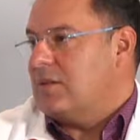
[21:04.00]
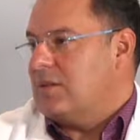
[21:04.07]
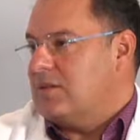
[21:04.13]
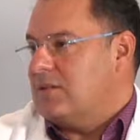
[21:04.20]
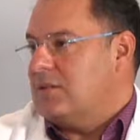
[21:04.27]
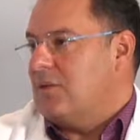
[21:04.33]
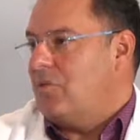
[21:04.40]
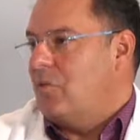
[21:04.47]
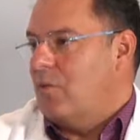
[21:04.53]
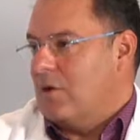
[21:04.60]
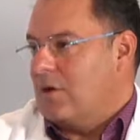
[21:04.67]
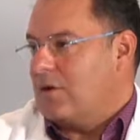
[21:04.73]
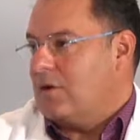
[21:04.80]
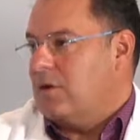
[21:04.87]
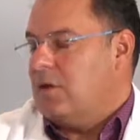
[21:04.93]
things that
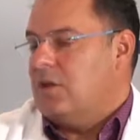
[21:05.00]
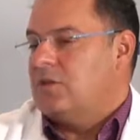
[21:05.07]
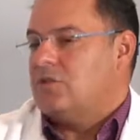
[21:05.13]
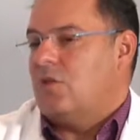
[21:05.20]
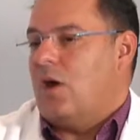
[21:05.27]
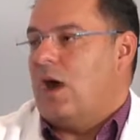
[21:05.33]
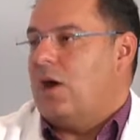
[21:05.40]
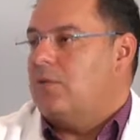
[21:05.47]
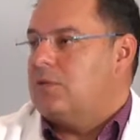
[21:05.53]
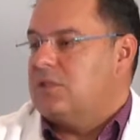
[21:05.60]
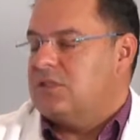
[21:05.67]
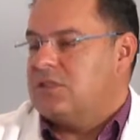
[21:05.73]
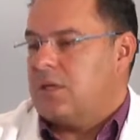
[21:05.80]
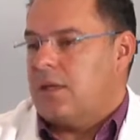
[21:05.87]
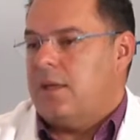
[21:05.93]
work. So I
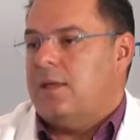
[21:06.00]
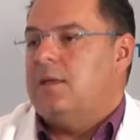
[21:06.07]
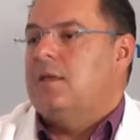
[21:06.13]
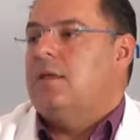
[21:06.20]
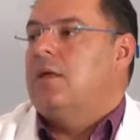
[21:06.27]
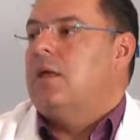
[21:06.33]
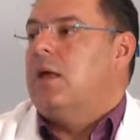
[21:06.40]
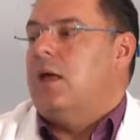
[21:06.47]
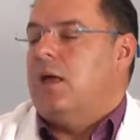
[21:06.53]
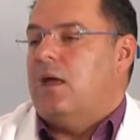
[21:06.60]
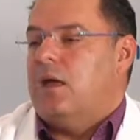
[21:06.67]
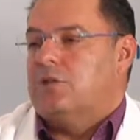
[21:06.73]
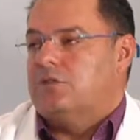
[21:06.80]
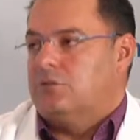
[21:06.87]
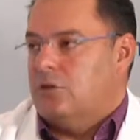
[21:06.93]
will say,
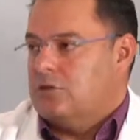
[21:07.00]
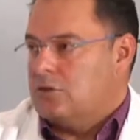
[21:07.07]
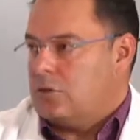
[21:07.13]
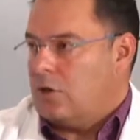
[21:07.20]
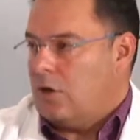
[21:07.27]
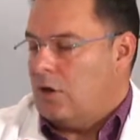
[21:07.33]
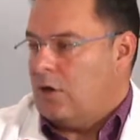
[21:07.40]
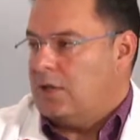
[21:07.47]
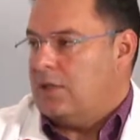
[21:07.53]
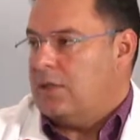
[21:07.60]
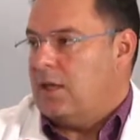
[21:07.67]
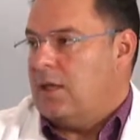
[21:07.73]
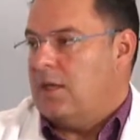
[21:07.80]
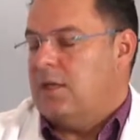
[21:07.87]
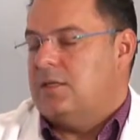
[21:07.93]
enjoy your
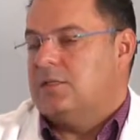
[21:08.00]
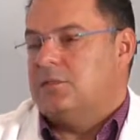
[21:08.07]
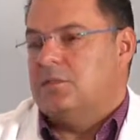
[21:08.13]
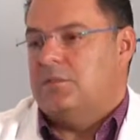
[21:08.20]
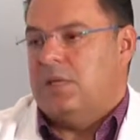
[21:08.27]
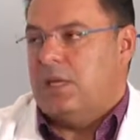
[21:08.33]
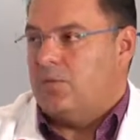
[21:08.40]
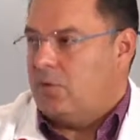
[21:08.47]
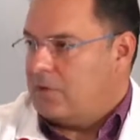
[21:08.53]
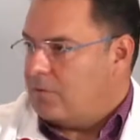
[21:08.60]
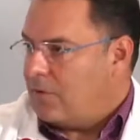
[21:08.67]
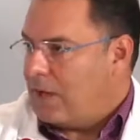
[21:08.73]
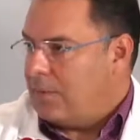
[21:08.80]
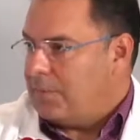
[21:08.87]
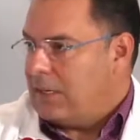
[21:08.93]
holidays, be with
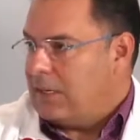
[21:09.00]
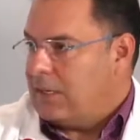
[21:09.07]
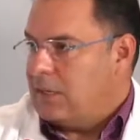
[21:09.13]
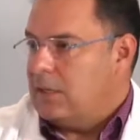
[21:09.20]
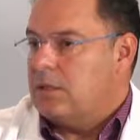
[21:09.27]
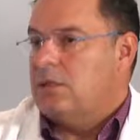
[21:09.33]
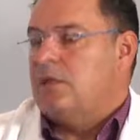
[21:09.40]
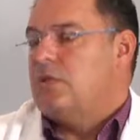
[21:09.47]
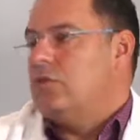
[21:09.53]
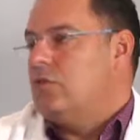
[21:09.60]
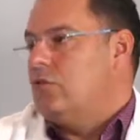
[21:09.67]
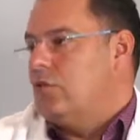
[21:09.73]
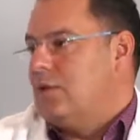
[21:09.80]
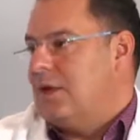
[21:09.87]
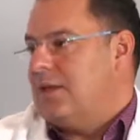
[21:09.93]
family,
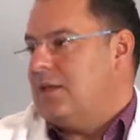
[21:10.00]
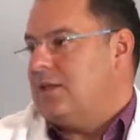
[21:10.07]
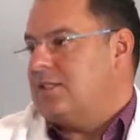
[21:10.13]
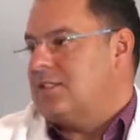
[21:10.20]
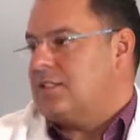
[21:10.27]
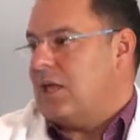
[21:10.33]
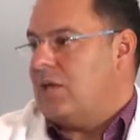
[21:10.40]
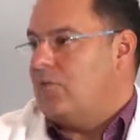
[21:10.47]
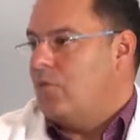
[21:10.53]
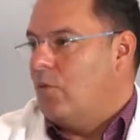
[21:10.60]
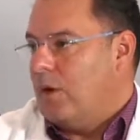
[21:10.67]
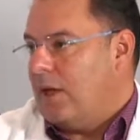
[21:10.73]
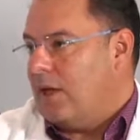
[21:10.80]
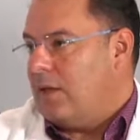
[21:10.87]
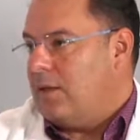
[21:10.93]
do it in a safe
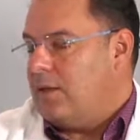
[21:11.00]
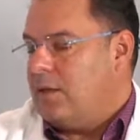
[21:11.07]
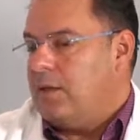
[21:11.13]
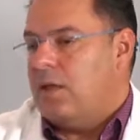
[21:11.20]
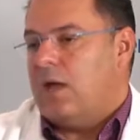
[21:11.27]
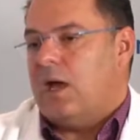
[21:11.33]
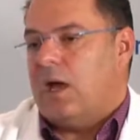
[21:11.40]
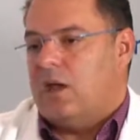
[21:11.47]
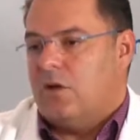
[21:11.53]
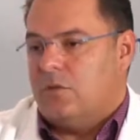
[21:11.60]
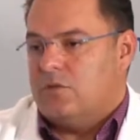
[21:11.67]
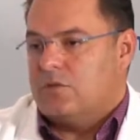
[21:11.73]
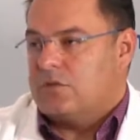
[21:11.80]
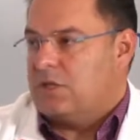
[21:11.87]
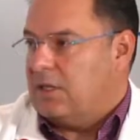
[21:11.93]
way. And
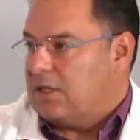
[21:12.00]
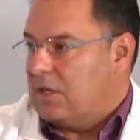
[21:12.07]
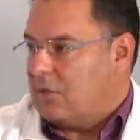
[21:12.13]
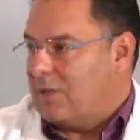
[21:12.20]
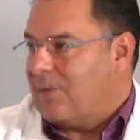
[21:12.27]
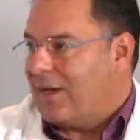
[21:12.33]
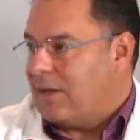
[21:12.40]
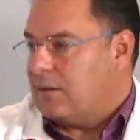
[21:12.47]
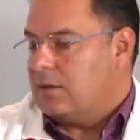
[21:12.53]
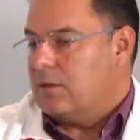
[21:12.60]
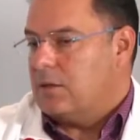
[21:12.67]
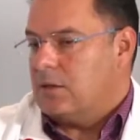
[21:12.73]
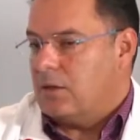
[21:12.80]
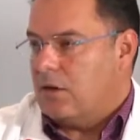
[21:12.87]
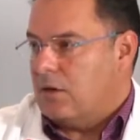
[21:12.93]
obviously the
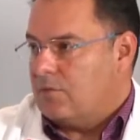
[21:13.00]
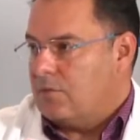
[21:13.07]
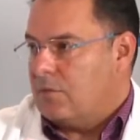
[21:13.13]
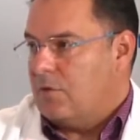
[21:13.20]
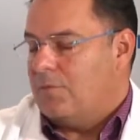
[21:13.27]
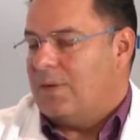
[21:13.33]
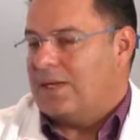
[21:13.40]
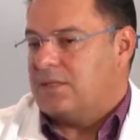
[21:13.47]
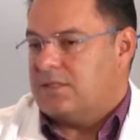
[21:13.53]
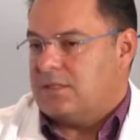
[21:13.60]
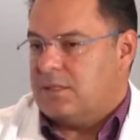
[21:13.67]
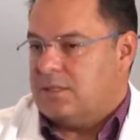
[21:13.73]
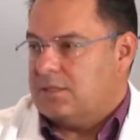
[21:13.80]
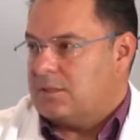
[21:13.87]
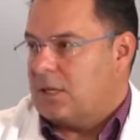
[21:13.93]
reminder of, you know,
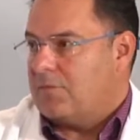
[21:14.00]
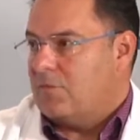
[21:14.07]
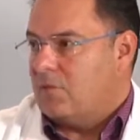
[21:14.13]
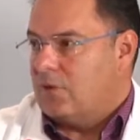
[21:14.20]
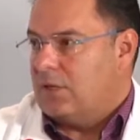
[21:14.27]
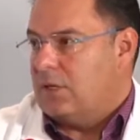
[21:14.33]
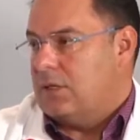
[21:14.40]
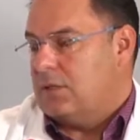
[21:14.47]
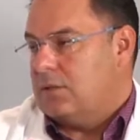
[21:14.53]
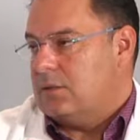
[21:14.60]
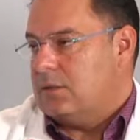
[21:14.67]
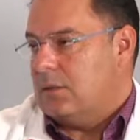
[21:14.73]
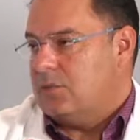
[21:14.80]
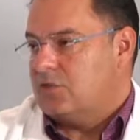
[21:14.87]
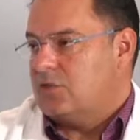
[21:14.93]
vaccines have really
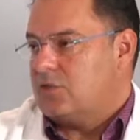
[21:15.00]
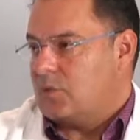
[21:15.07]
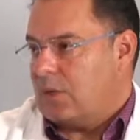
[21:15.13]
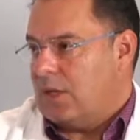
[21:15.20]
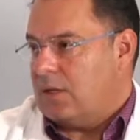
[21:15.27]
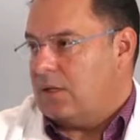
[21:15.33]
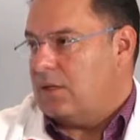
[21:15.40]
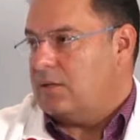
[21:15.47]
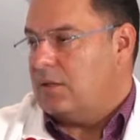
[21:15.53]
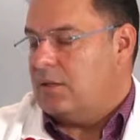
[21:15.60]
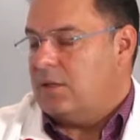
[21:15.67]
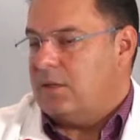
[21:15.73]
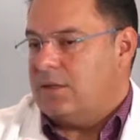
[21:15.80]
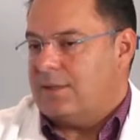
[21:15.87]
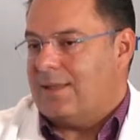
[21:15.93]
demonstrated
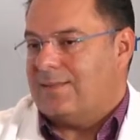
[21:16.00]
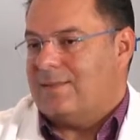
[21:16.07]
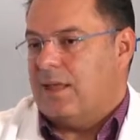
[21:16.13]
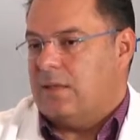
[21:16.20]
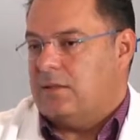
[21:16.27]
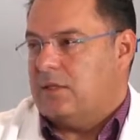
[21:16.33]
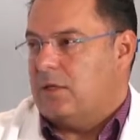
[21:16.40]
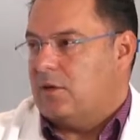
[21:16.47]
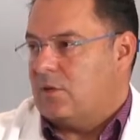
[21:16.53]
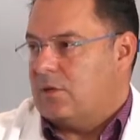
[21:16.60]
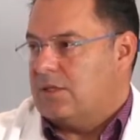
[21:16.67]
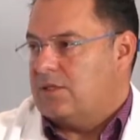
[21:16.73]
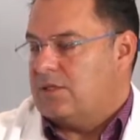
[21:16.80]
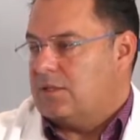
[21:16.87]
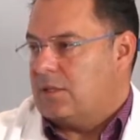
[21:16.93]
that they
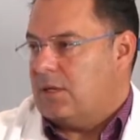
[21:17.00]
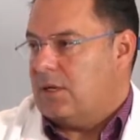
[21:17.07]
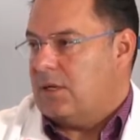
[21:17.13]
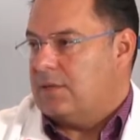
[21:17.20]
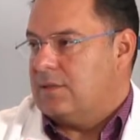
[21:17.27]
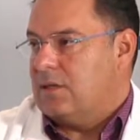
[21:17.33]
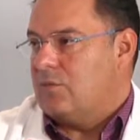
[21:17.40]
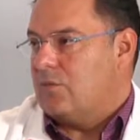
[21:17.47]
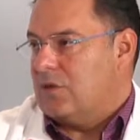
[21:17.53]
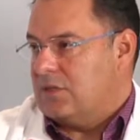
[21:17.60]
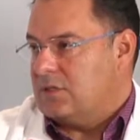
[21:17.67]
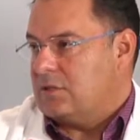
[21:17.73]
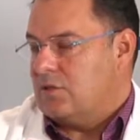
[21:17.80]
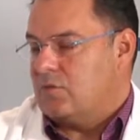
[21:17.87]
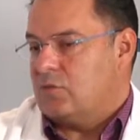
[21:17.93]
decrease the
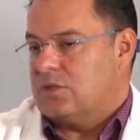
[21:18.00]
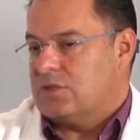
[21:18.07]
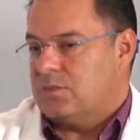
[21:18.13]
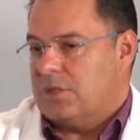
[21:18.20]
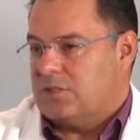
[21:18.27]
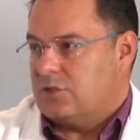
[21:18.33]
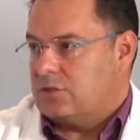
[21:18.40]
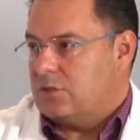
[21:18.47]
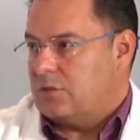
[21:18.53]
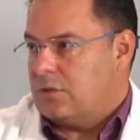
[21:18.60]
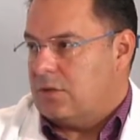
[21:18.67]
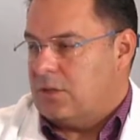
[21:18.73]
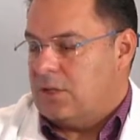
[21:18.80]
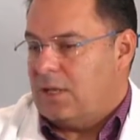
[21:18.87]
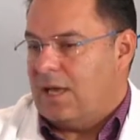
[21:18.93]
risk of
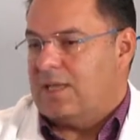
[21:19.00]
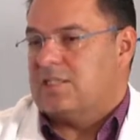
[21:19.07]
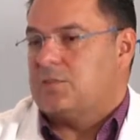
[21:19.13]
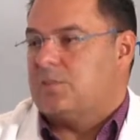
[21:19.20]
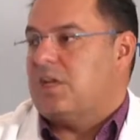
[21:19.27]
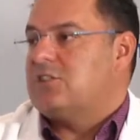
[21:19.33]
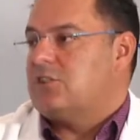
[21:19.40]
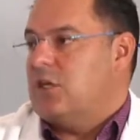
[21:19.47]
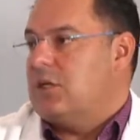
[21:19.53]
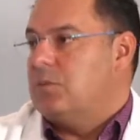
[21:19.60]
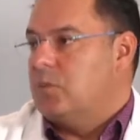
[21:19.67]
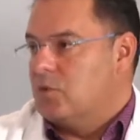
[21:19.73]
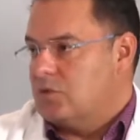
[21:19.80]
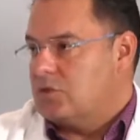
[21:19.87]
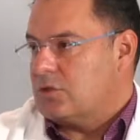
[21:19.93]
transmission, and especially
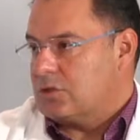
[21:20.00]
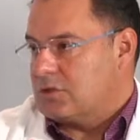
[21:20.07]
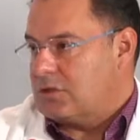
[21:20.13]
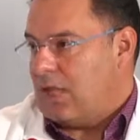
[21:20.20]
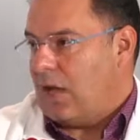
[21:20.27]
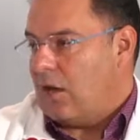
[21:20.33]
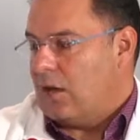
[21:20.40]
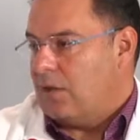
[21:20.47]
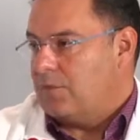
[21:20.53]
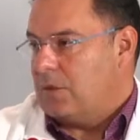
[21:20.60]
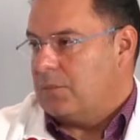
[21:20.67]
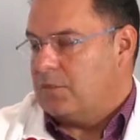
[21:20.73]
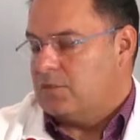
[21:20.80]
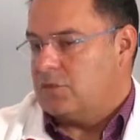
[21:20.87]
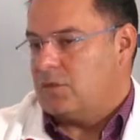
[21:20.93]
boosters now have
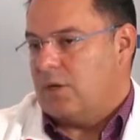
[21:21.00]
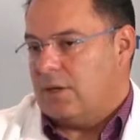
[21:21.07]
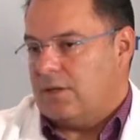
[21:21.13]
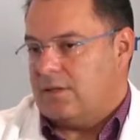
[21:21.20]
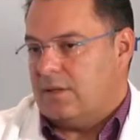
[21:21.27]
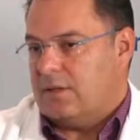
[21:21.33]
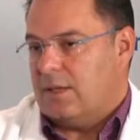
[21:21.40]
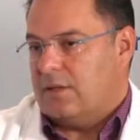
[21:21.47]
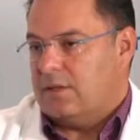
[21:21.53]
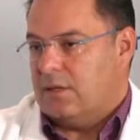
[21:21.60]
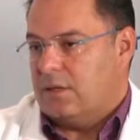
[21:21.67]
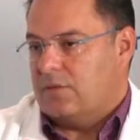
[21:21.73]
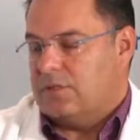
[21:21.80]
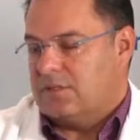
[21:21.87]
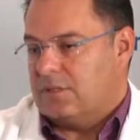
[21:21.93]
demonstrated that they
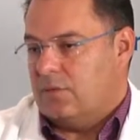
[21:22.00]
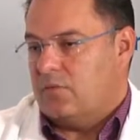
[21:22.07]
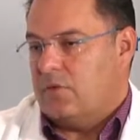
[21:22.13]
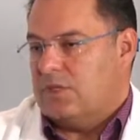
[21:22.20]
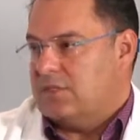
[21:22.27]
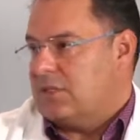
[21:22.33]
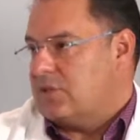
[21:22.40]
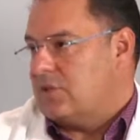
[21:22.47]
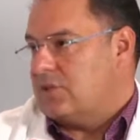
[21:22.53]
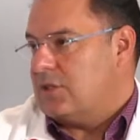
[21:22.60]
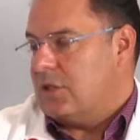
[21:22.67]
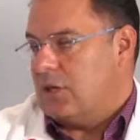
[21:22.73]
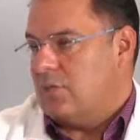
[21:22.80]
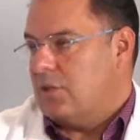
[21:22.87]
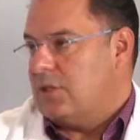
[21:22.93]
decrease the risk
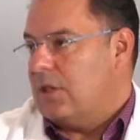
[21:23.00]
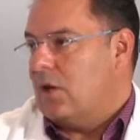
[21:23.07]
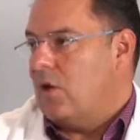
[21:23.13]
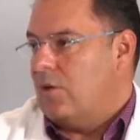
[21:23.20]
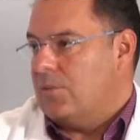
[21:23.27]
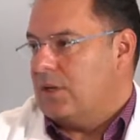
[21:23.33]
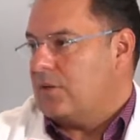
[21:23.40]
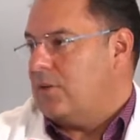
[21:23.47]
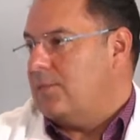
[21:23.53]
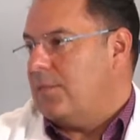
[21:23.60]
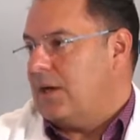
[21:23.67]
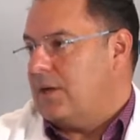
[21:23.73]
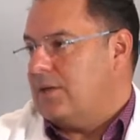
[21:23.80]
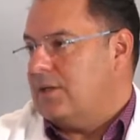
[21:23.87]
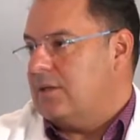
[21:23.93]
associated with the Omicron
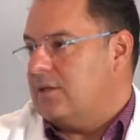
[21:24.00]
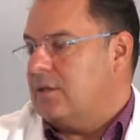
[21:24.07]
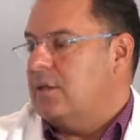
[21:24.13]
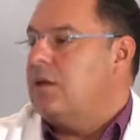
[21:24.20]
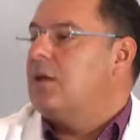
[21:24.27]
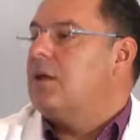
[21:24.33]
variant.